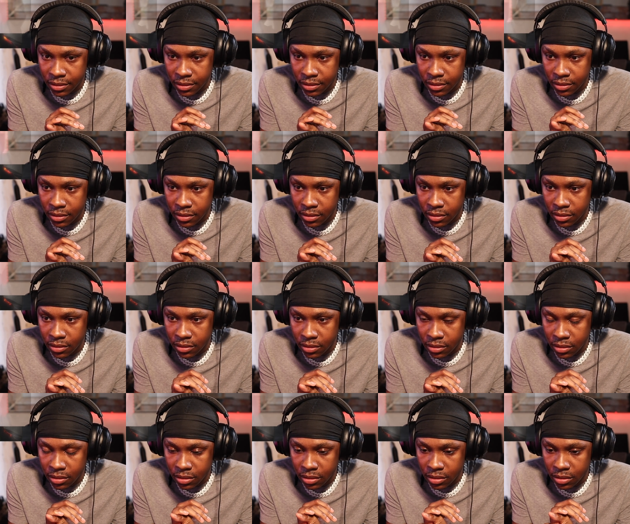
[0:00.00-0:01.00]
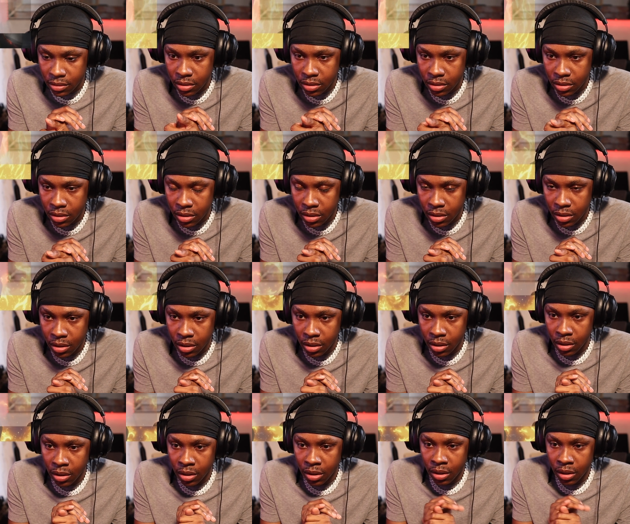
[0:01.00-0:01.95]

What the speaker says: Nothing is said.